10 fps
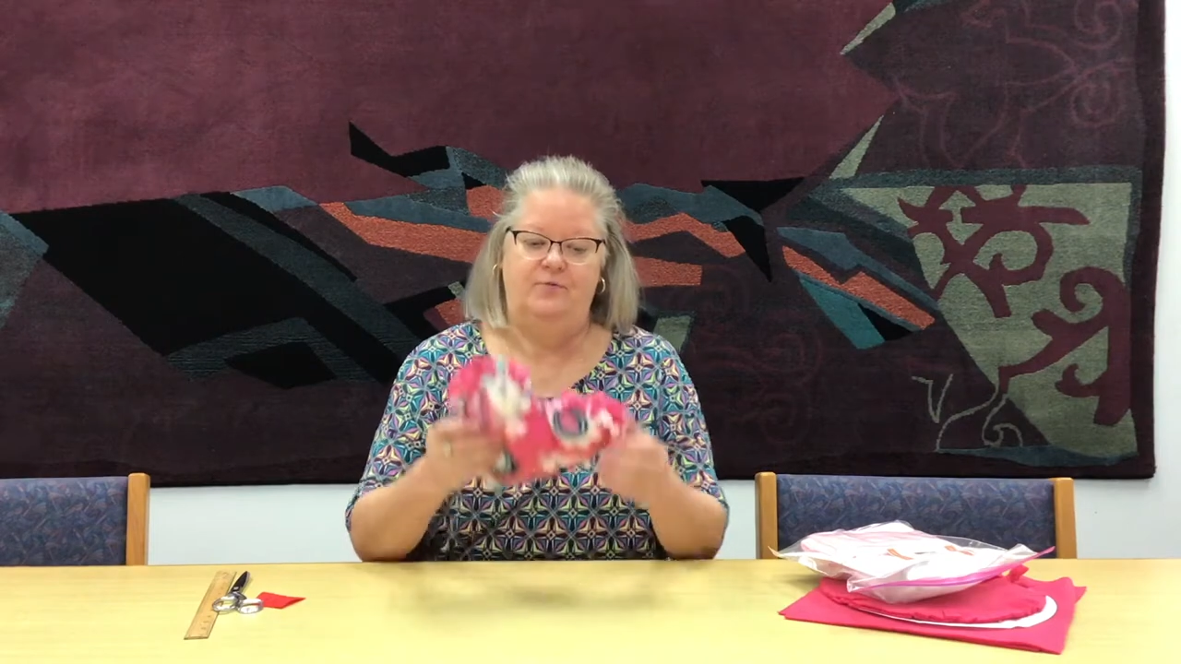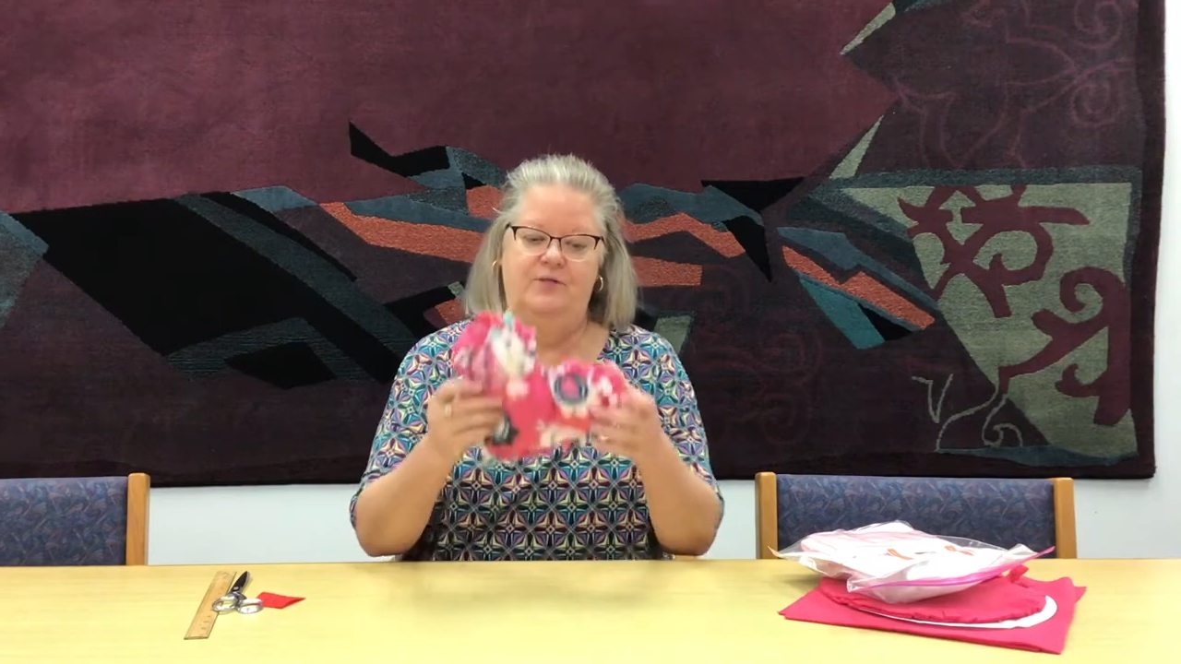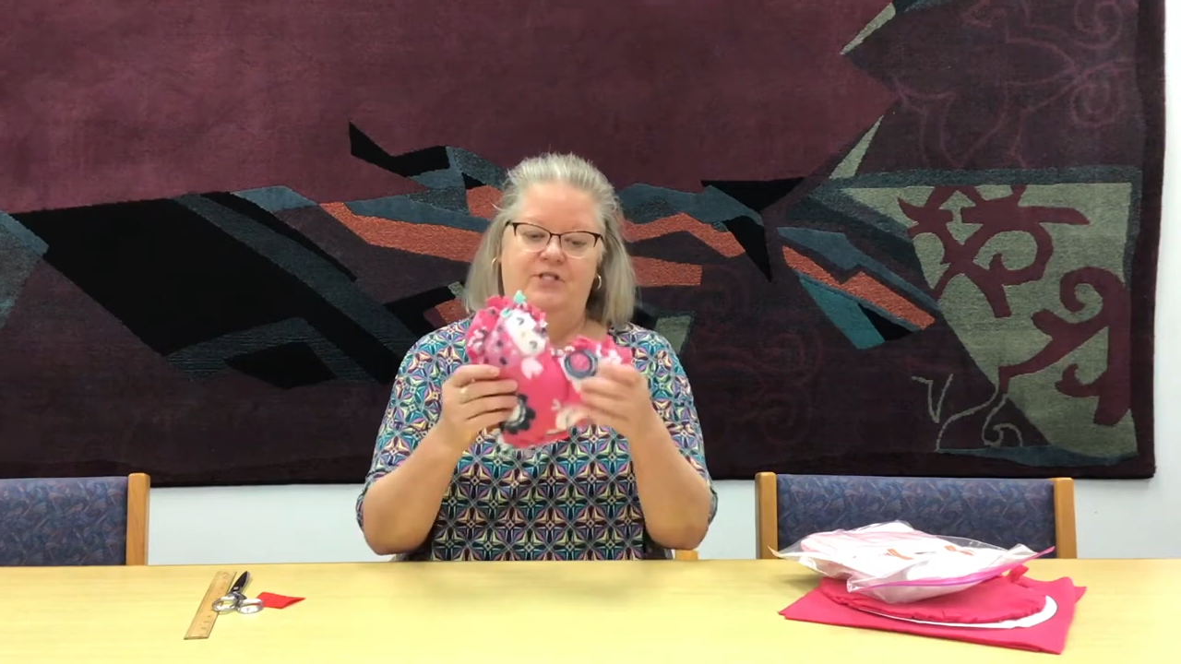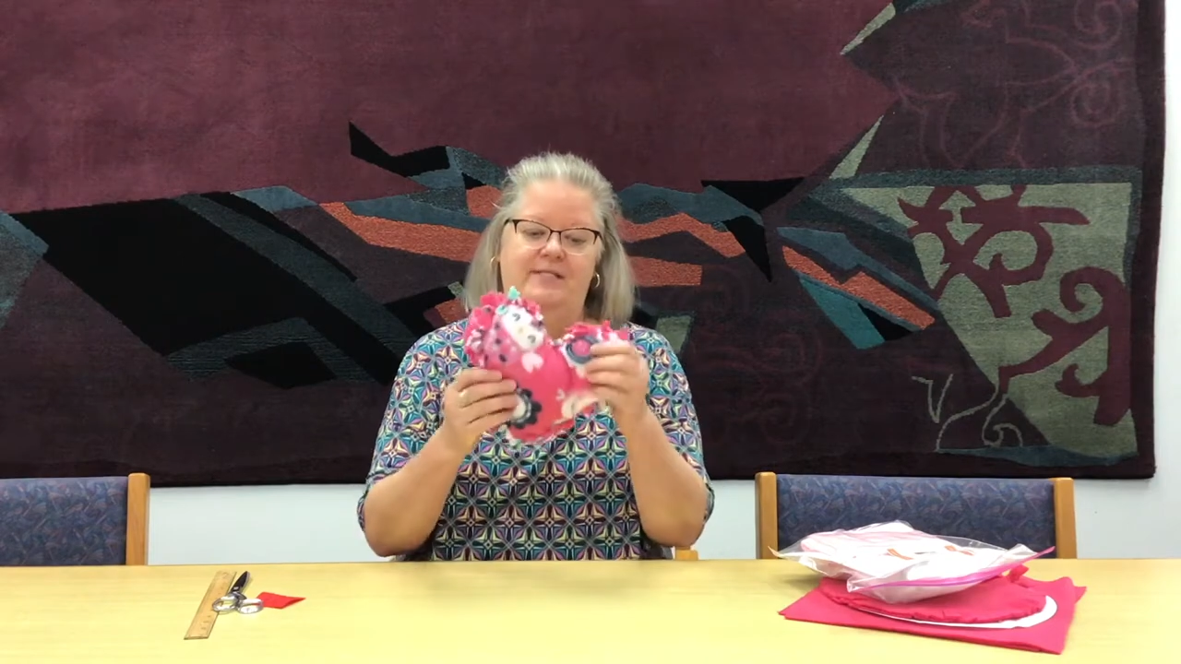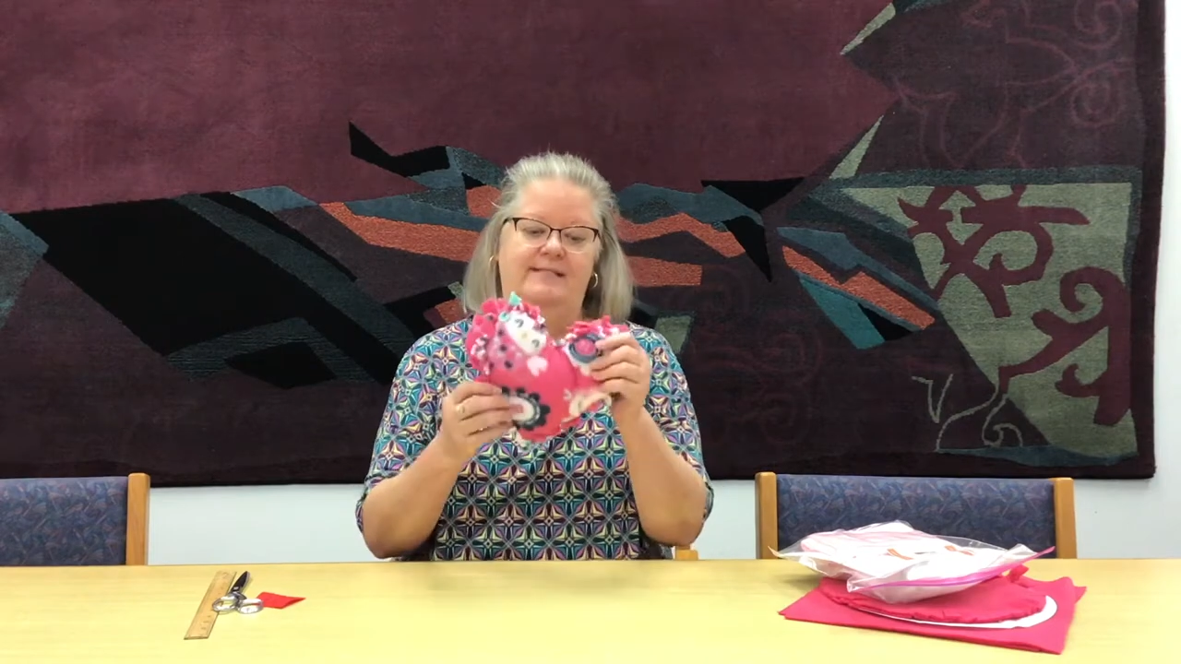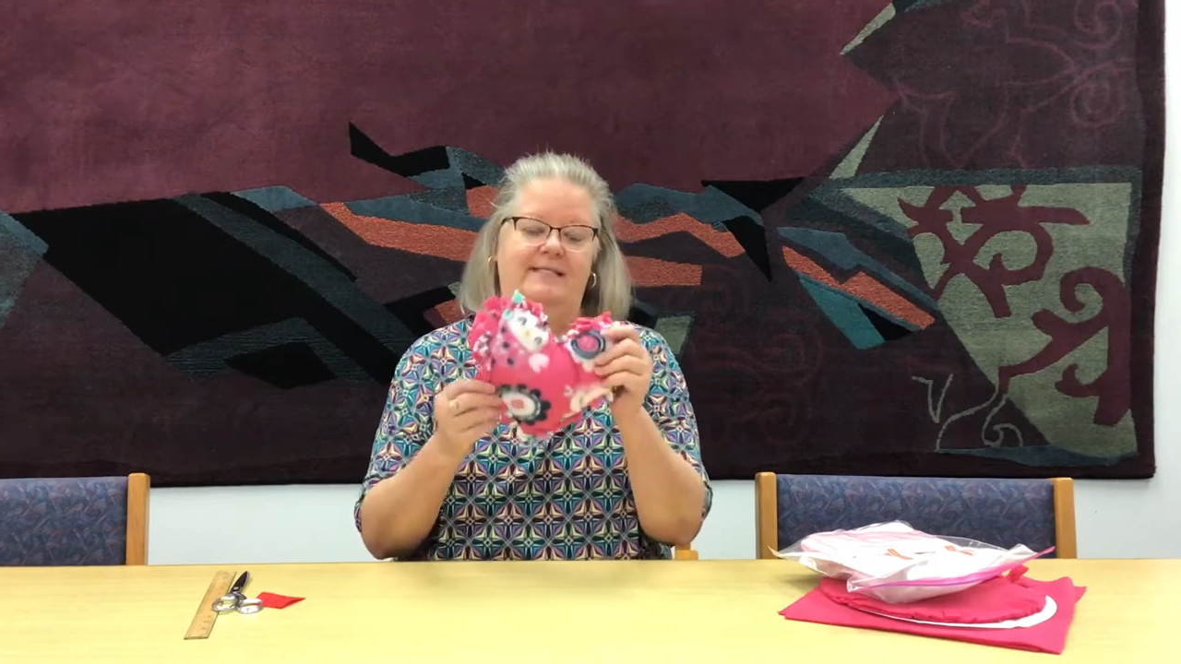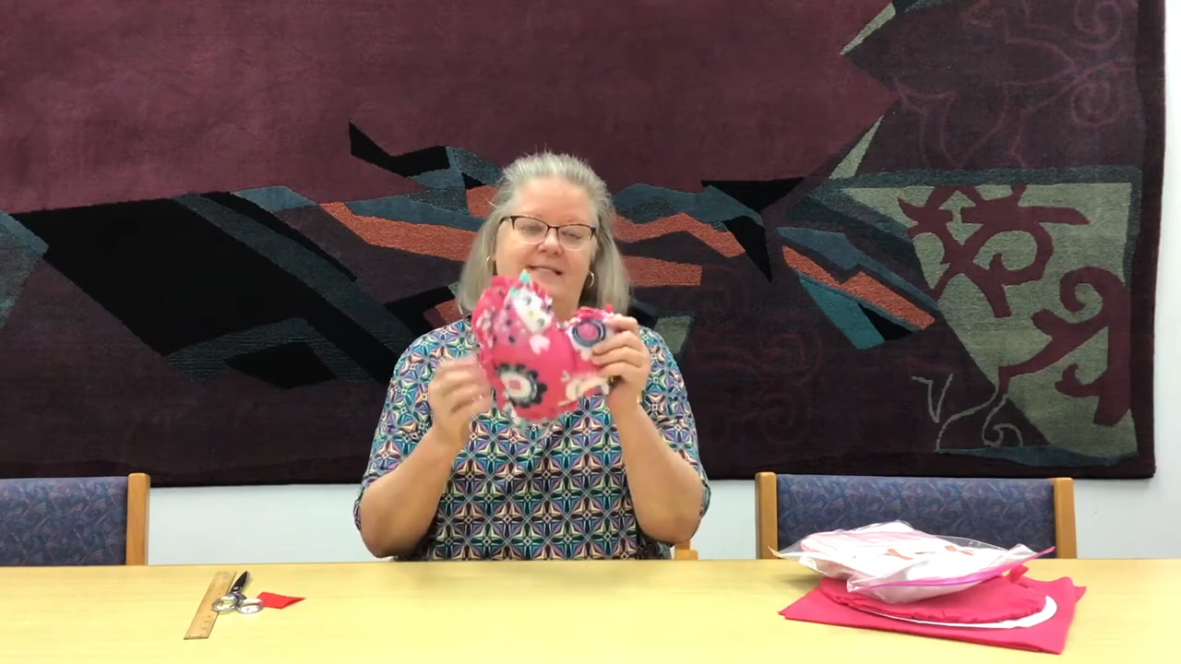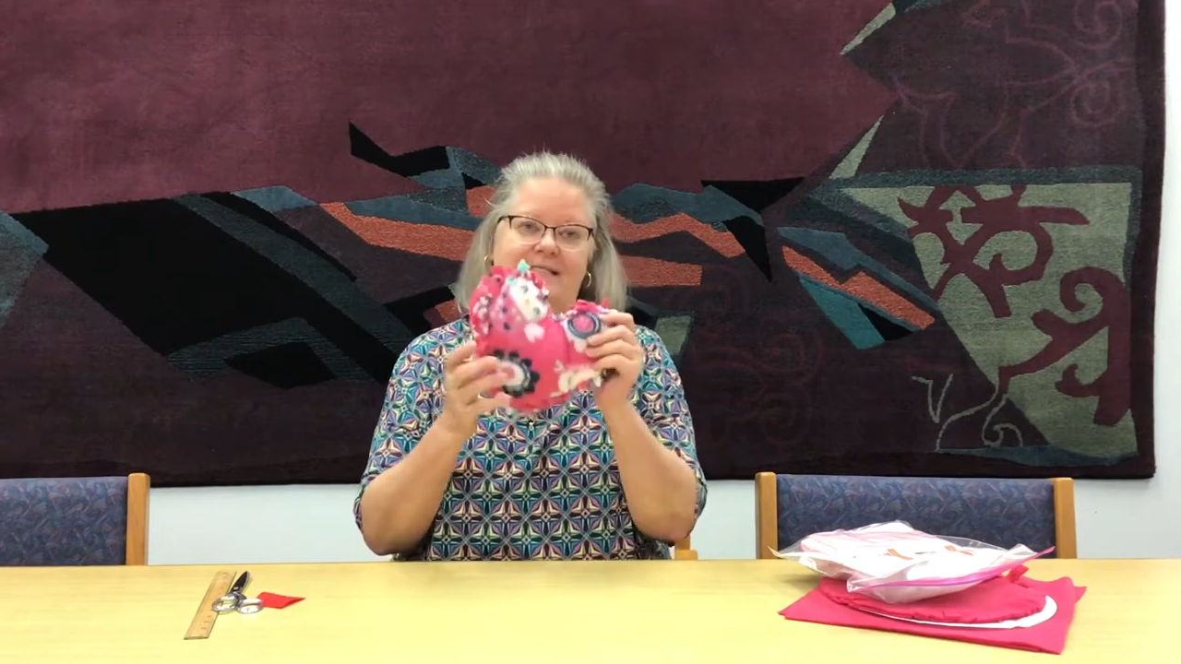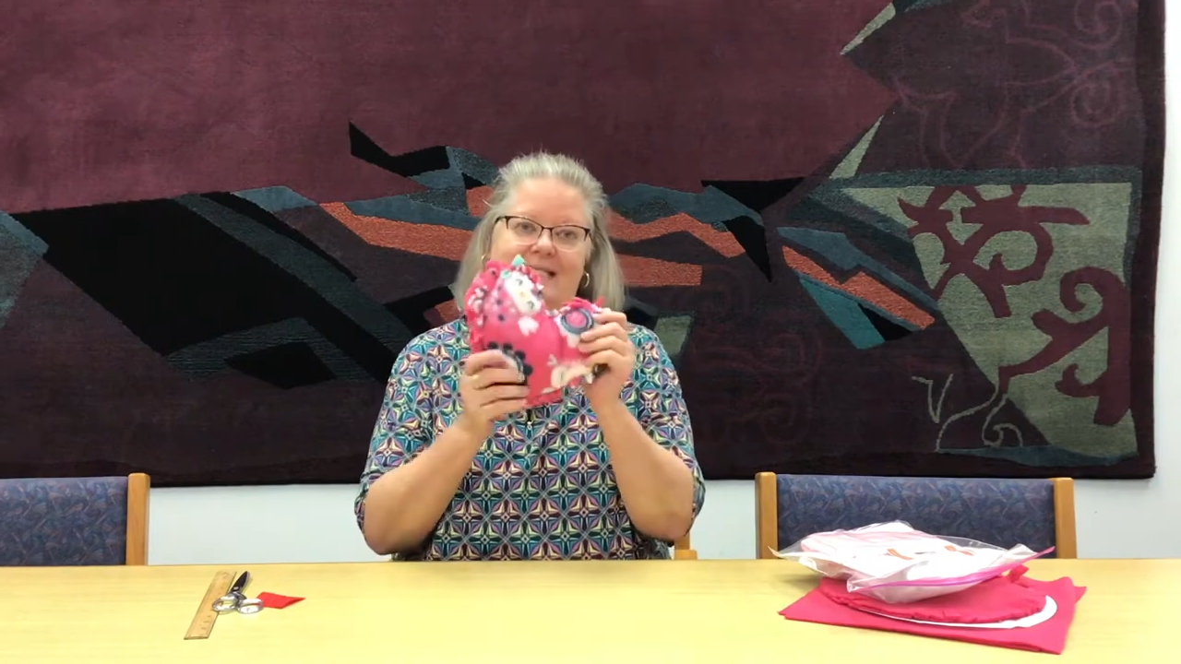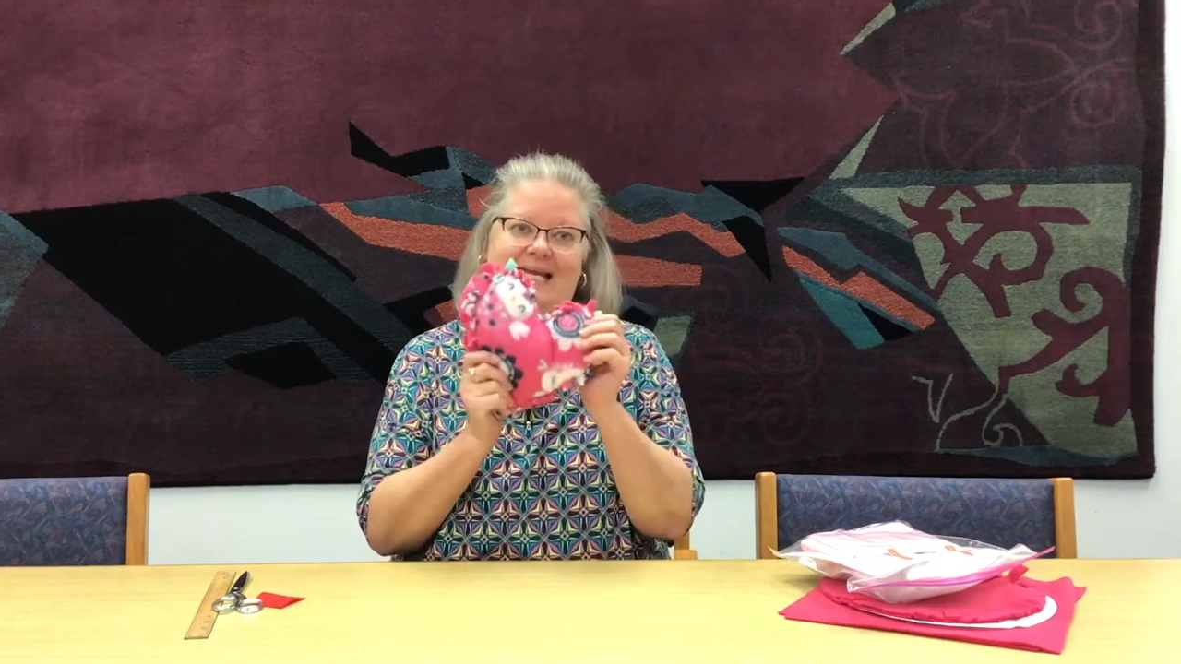which is
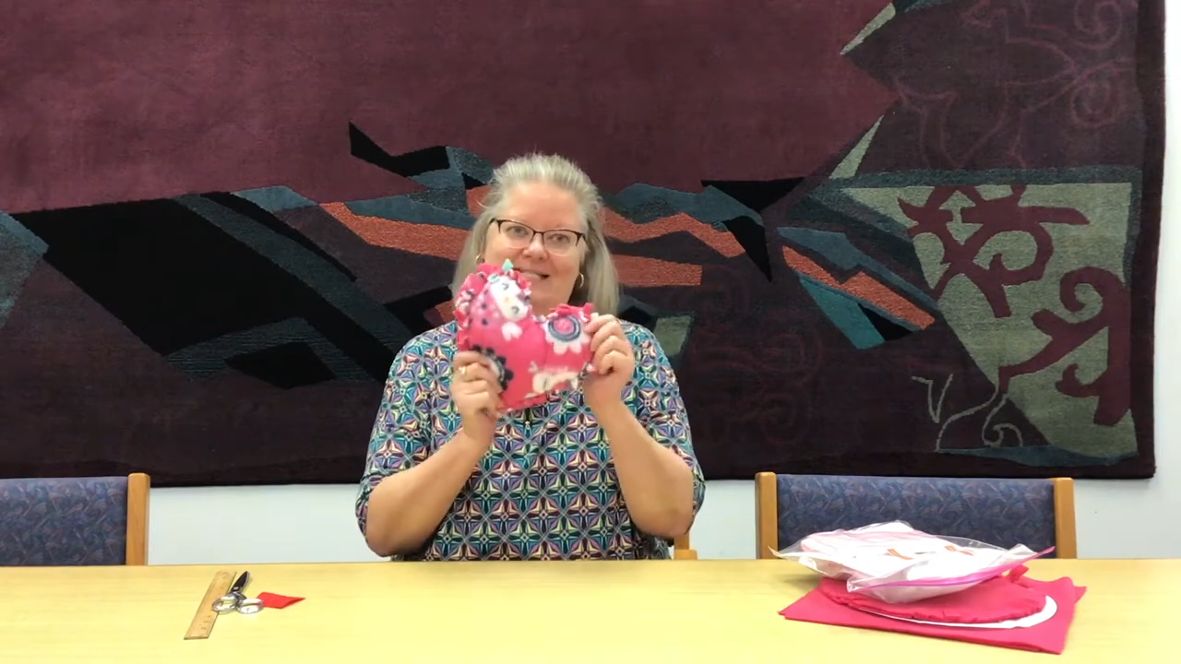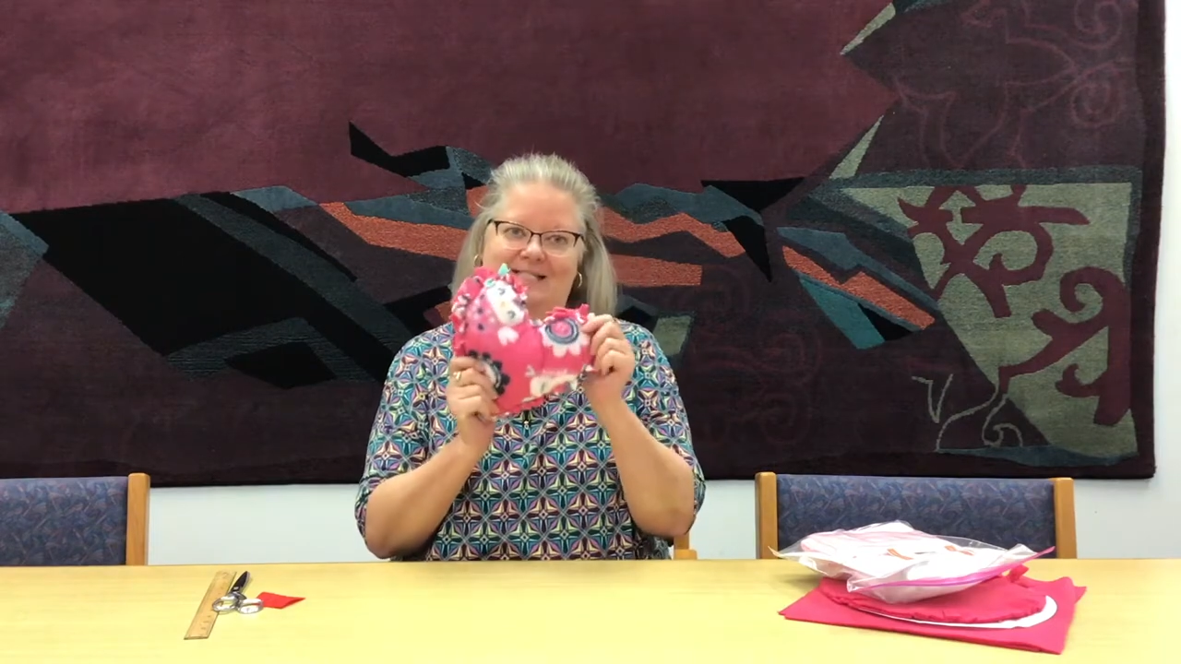this nice